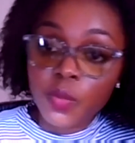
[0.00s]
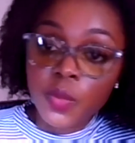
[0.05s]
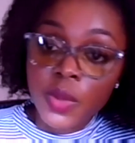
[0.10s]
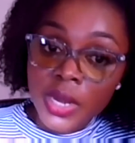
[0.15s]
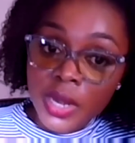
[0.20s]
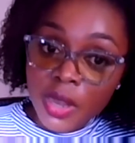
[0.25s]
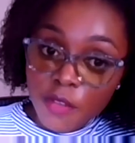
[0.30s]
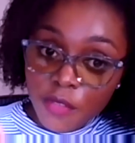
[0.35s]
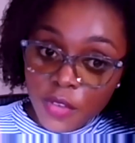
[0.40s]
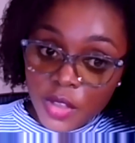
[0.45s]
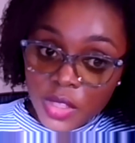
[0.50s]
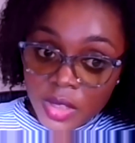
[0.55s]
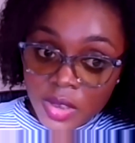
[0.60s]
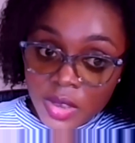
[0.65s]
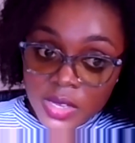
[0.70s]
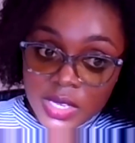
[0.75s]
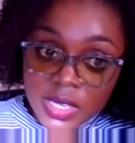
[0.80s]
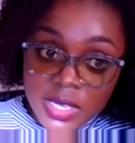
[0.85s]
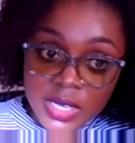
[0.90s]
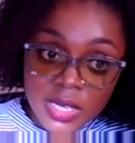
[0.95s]
whenever
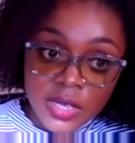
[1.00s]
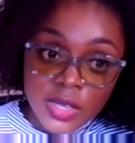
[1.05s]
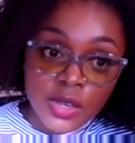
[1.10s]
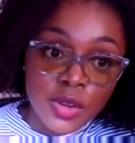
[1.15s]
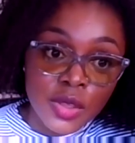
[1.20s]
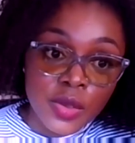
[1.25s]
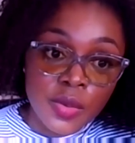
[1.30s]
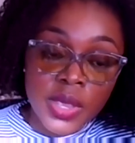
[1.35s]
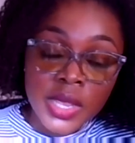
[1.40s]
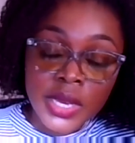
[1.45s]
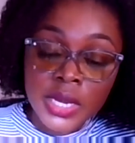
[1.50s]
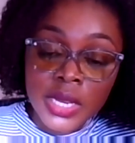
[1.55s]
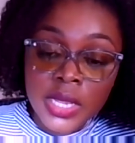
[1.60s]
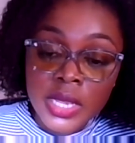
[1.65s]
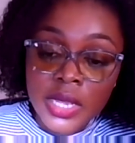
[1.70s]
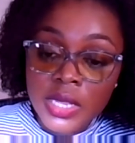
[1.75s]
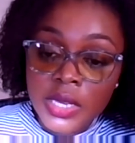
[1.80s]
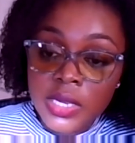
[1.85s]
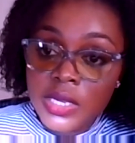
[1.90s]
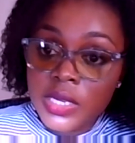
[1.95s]
there's
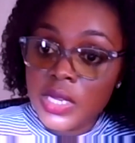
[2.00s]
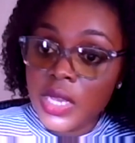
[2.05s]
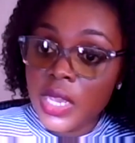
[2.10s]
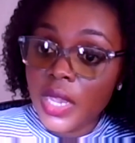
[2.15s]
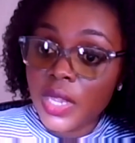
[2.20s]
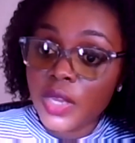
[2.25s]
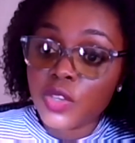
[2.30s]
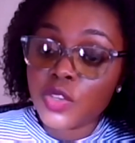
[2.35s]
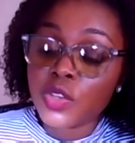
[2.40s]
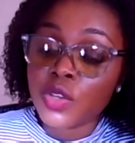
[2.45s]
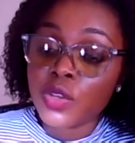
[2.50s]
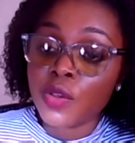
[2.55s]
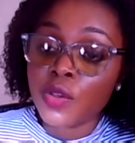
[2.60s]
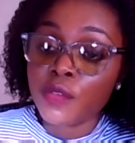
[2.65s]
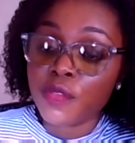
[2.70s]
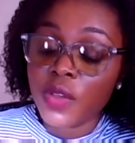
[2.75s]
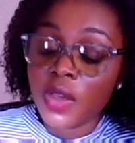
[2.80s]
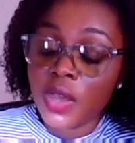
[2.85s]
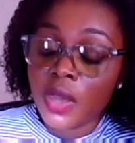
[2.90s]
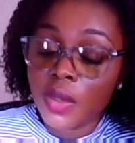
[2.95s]
any indication
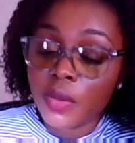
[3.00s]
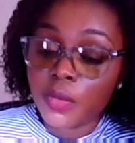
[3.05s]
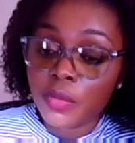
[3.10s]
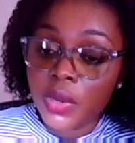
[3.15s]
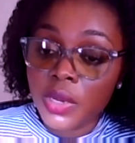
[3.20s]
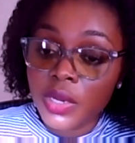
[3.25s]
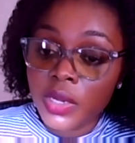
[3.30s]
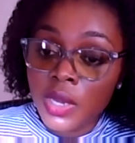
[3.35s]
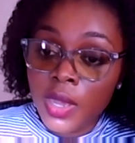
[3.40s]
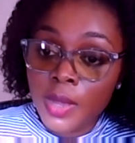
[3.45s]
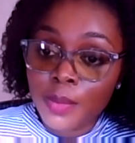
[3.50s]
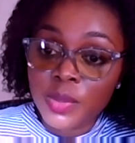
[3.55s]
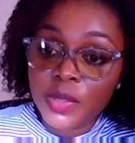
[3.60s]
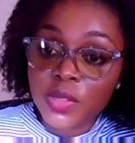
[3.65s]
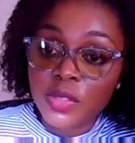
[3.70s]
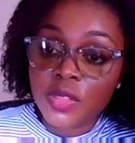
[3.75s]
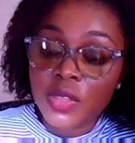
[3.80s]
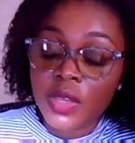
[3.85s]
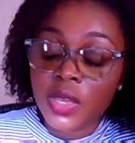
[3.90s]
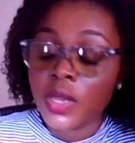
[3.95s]
of
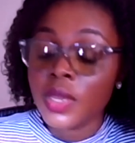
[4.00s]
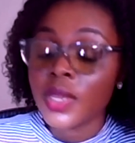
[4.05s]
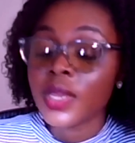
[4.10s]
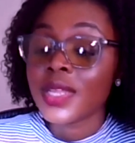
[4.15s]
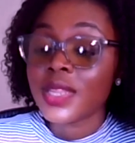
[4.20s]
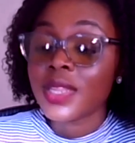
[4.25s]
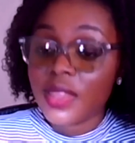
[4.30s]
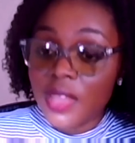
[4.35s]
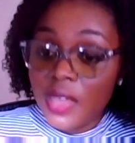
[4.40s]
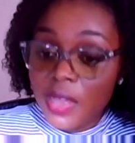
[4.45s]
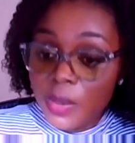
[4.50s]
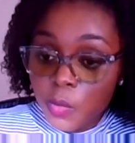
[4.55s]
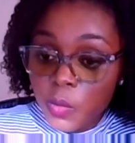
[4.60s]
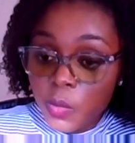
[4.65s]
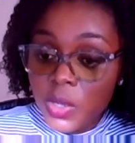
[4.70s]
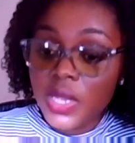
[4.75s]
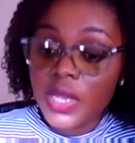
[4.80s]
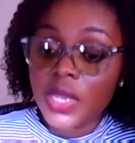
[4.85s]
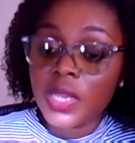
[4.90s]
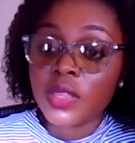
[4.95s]
retinopathy, then
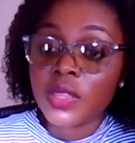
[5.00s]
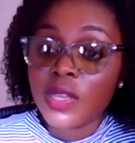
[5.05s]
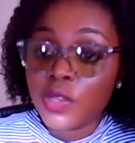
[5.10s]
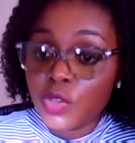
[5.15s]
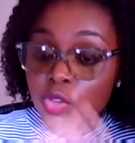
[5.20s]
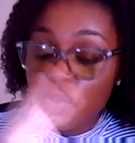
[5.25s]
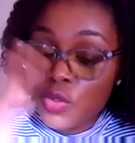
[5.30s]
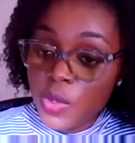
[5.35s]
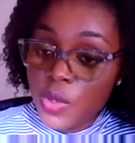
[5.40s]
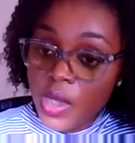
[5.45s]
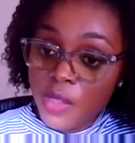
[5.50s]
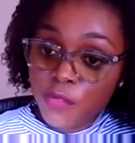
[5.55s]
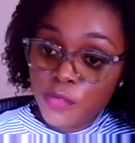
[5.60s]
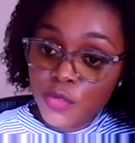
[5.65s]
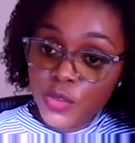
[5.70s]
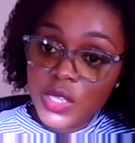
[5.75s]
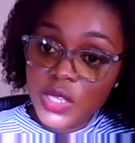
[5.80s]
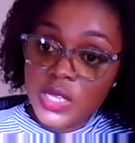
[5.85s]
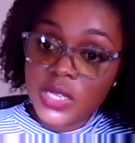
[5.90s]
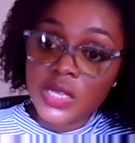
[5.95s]
we either do
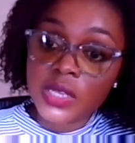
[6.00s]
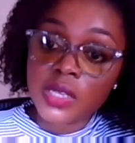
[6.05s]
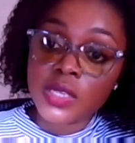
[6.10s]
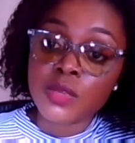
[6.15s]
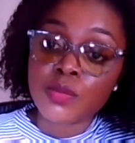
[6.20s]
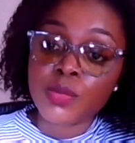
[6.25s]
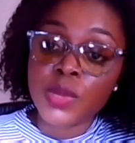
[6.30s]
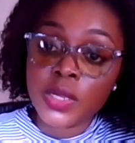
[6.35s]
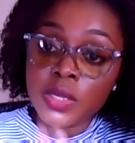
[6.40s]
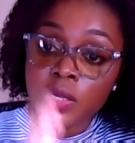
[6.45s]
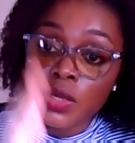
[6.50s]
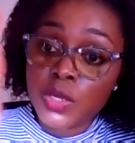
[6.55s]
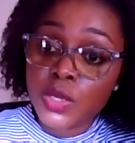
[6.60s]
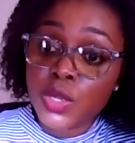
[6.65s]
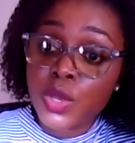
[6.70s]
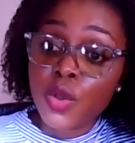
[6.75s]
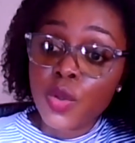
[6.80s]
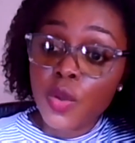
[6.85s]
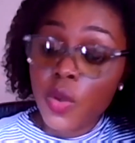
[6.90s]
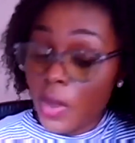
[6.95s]
every 6
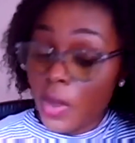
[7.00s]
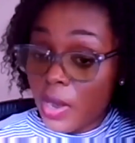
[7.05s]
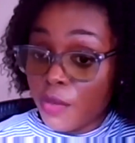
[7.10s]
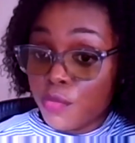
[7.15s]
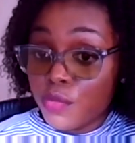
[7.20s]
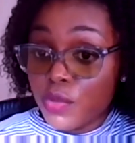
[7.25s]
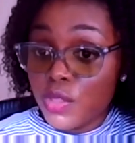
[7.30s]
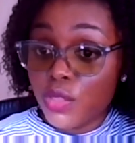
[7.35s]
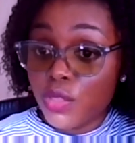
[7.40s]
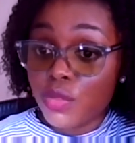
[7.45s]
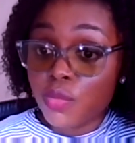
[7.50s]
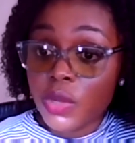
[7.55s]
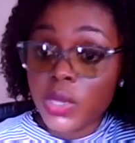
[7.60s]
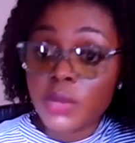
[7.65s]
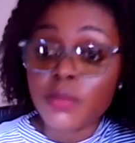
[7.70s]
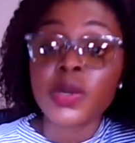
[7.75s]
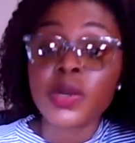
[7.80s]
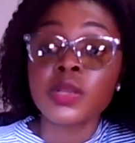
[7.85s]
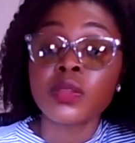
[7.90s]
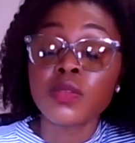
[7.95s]
months or every 3
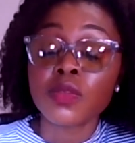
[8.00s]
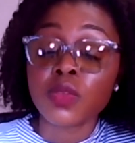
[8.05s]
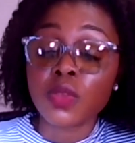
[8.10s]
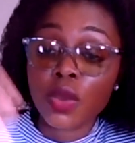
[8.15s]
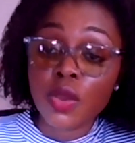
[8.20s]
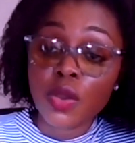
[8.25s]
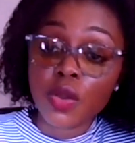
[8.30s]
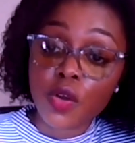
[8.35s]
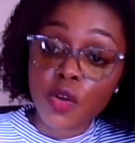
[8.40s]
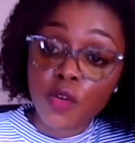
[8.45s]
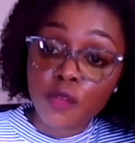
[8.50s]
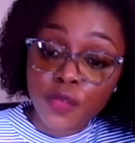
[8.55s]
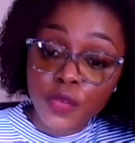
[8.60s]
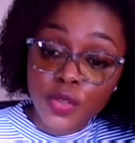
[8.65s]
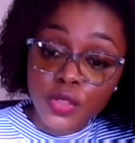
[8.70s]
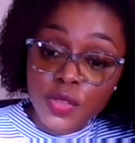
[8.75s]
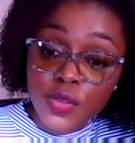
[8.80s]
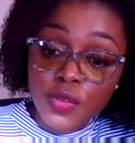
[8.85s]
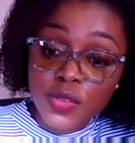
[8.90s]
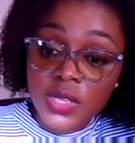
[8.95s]
months, or
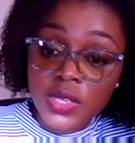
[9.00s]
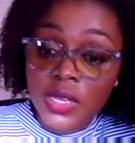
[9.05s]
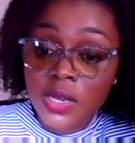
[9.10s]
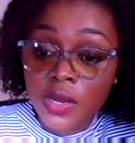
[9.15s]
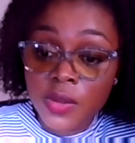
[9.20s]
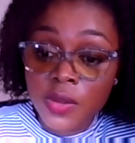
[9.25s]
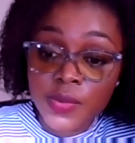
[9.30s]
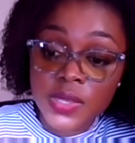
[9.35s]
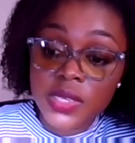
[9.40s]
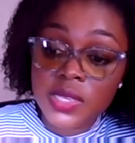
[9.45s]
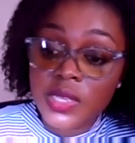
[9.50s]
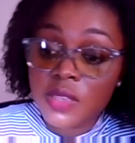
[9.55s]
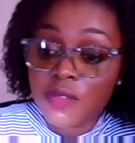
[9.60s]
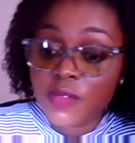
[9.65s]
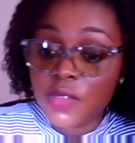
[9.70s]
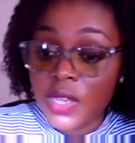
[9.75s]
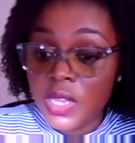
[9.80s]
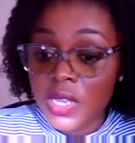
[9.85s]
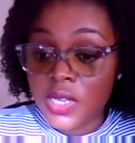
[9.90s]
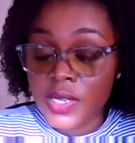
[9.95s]
for those that are
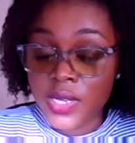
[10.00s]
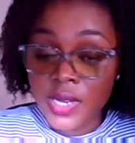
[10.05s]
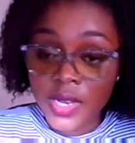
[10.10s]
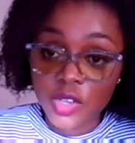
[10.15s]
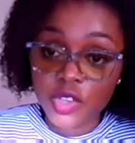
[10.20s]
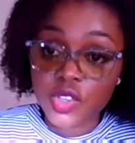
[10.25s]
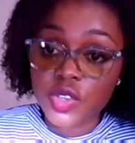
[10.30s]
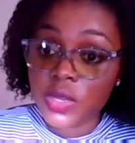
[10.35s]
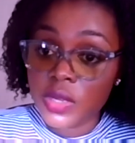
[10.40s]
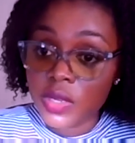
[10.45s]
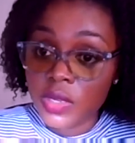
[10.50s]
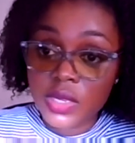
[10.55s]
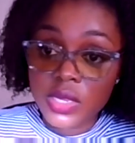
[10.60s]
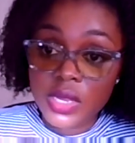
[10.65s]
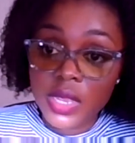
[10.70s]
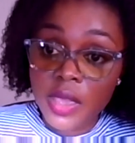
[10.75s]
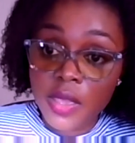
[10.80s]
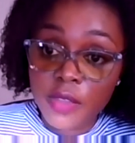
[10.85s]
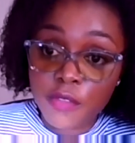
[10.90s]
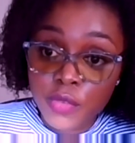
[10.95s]
receiving injections,
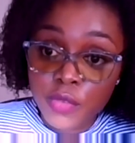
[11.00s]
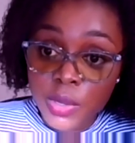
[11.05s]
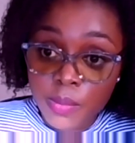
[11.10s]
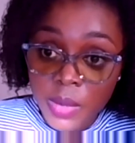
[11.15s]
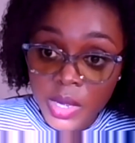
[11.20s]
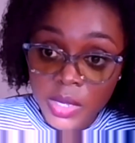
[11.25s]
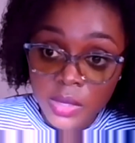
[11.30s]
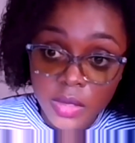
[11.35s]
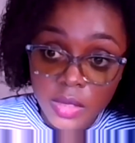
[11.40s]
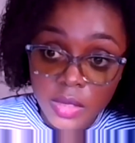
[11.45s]
every month.